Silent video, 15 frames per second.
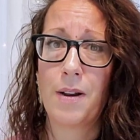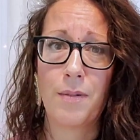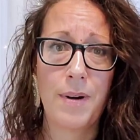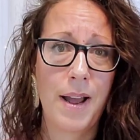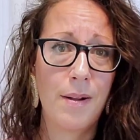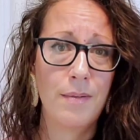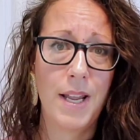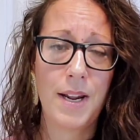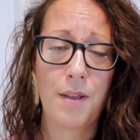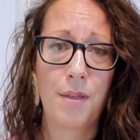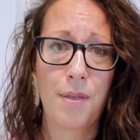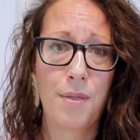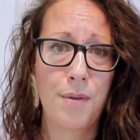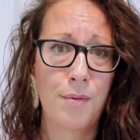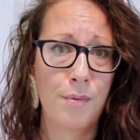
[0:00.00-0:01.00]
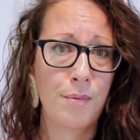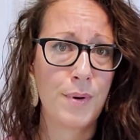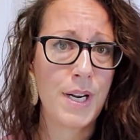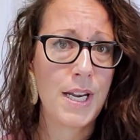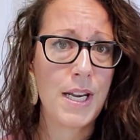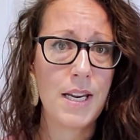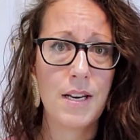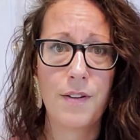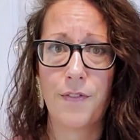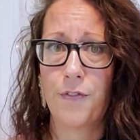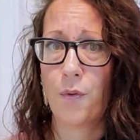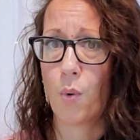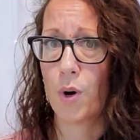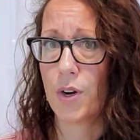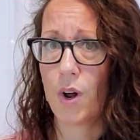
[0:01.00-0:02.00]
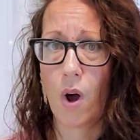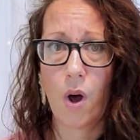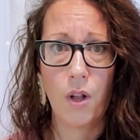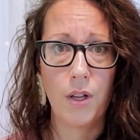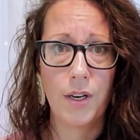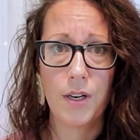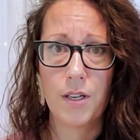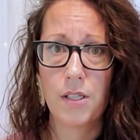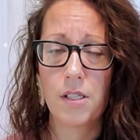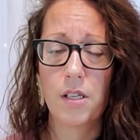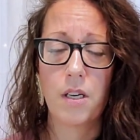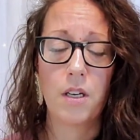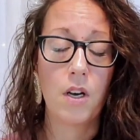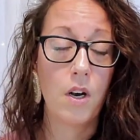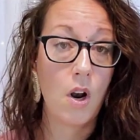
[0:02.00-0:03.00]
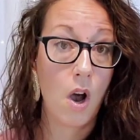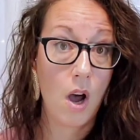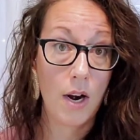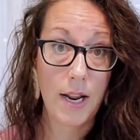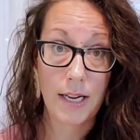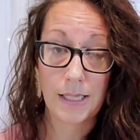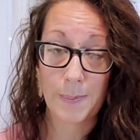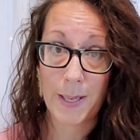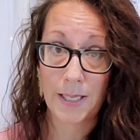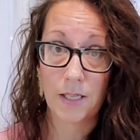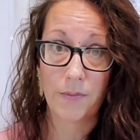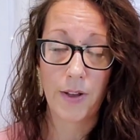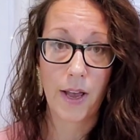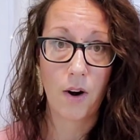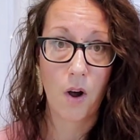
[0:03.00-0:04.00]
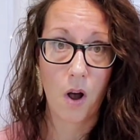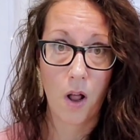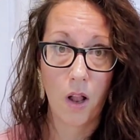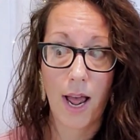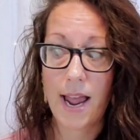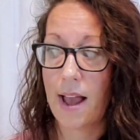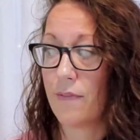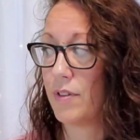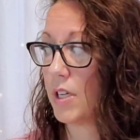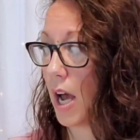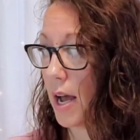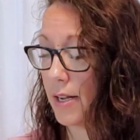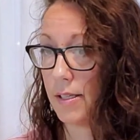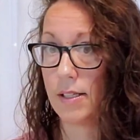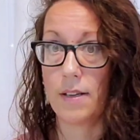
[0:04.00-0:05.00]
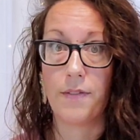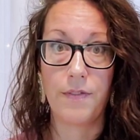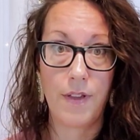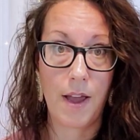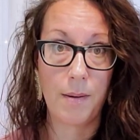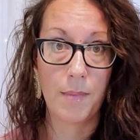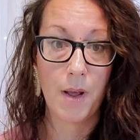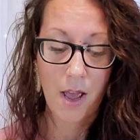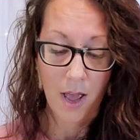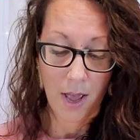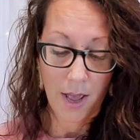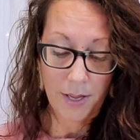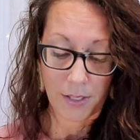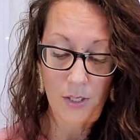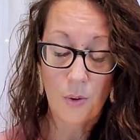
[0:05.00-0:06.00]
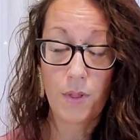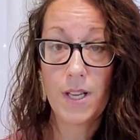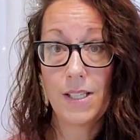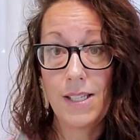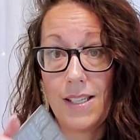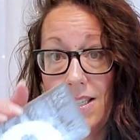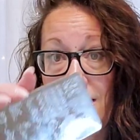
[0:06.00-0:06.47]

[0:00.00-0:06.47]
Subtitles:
around like $3 to $4. Not expensive at all. I have tons of them. So this is